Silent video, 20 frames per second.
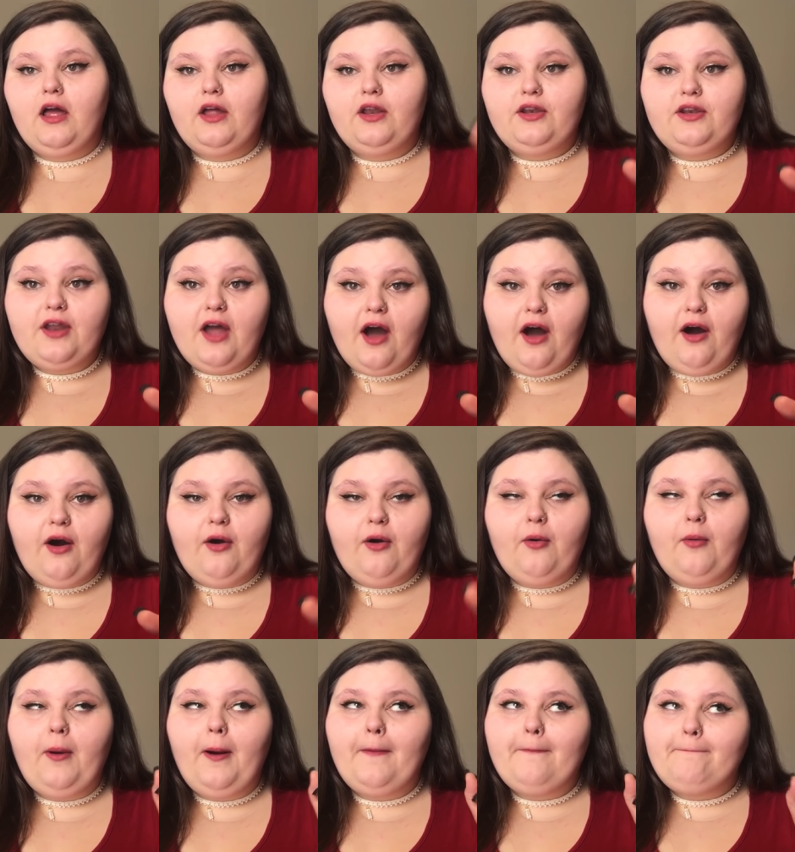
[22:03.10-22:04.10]

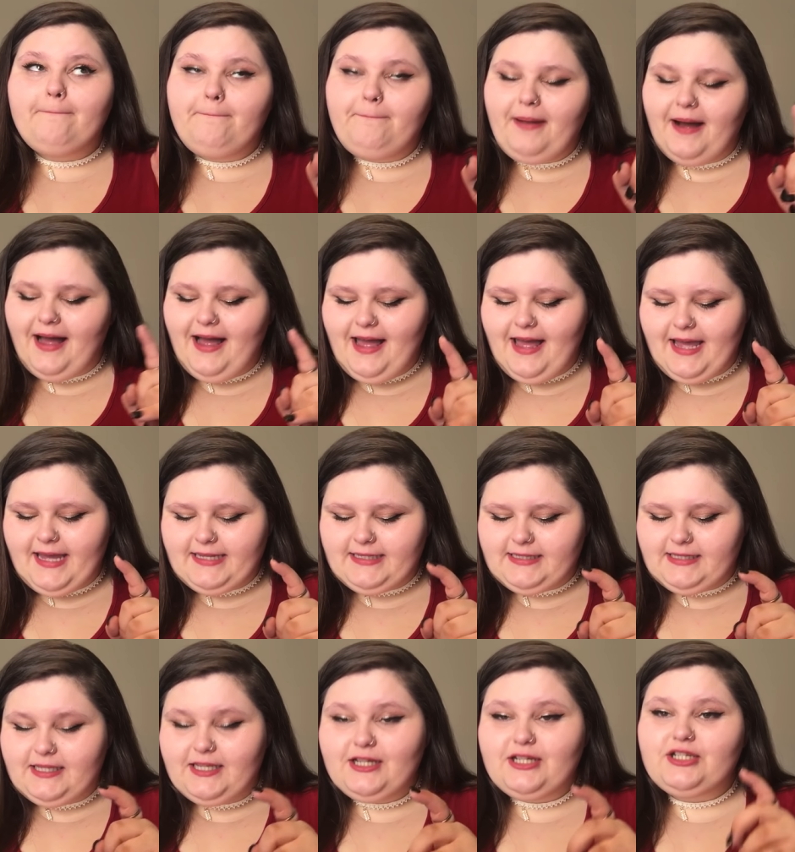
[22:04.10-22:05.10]
No,
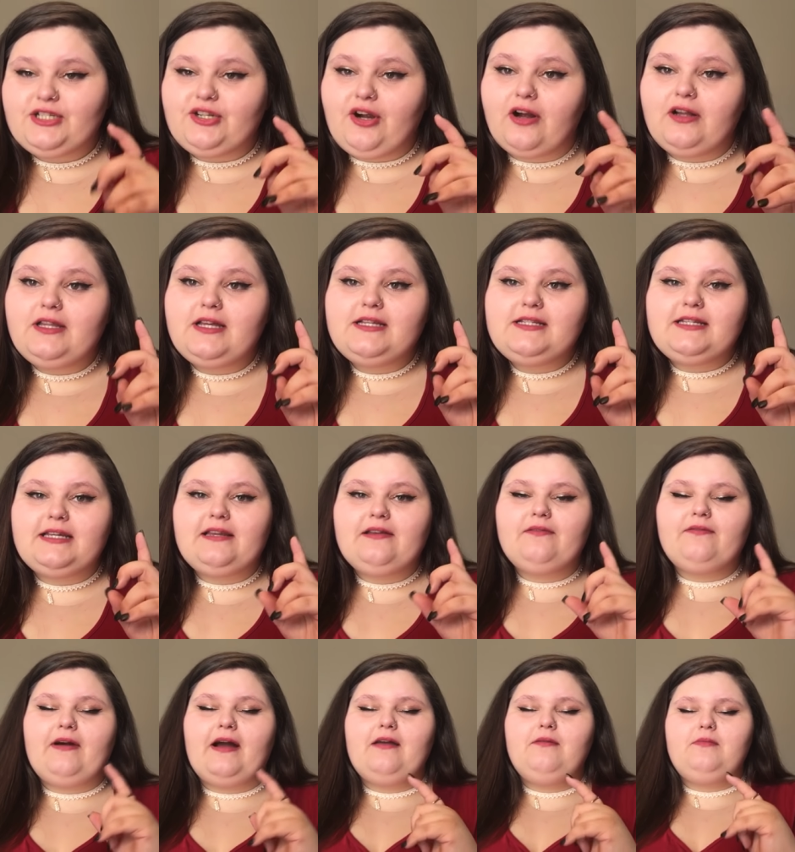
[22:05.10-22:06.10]
but Charlotte did
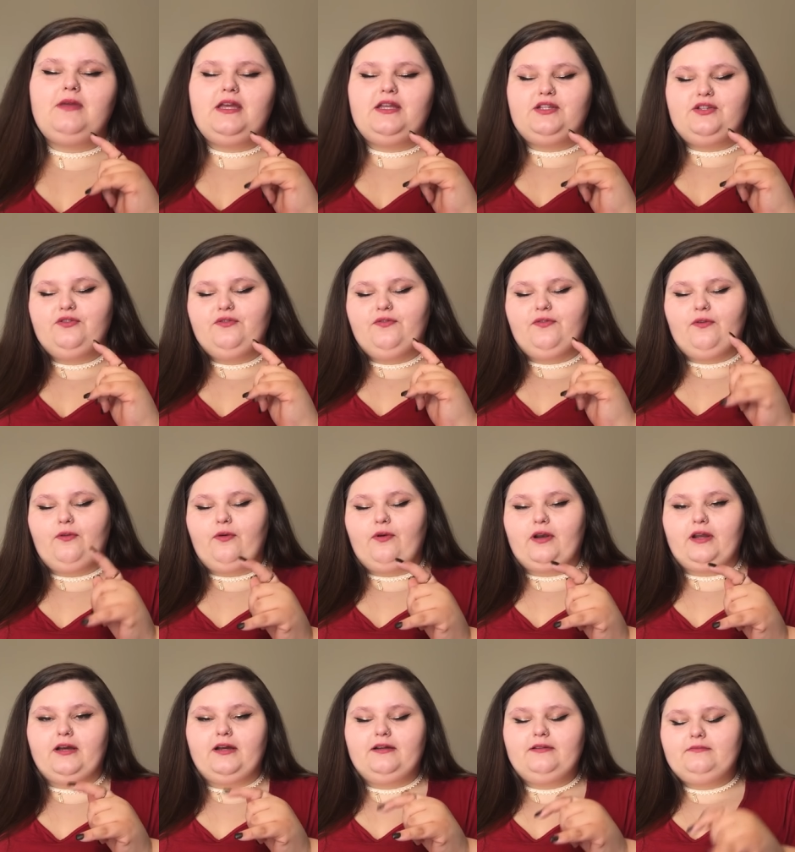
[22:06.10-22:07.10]
invite me to
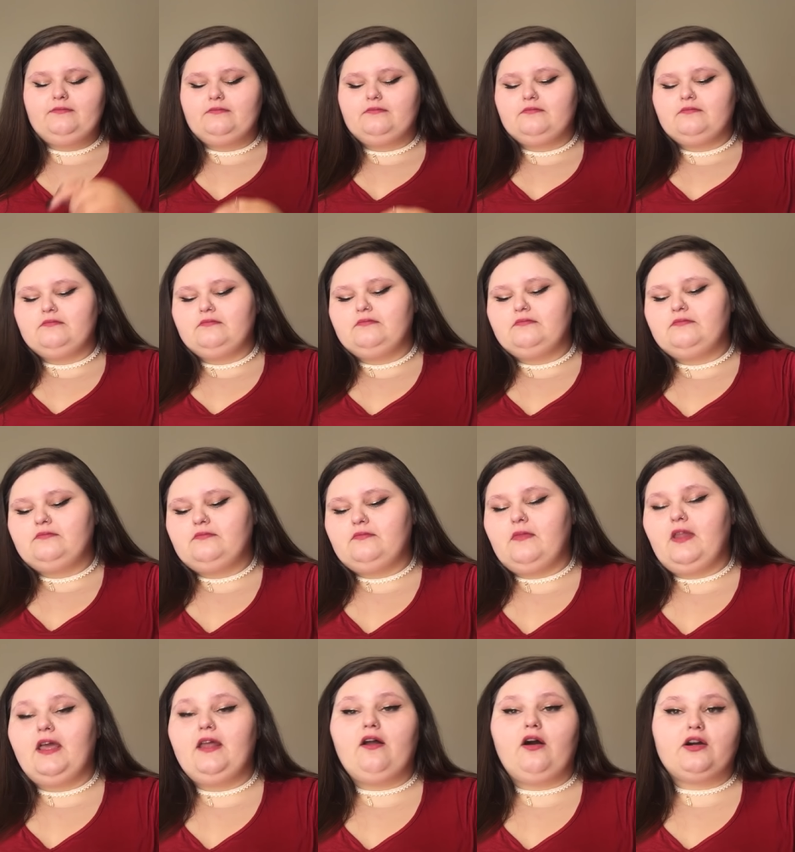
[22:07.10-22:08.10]
Florida
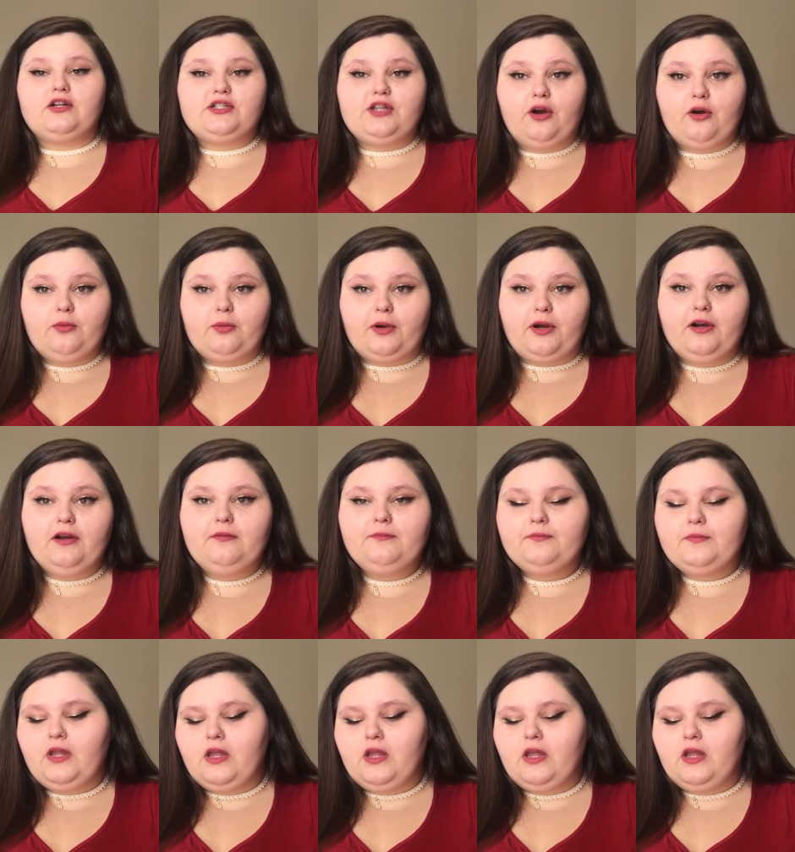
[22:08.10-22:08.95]
in October.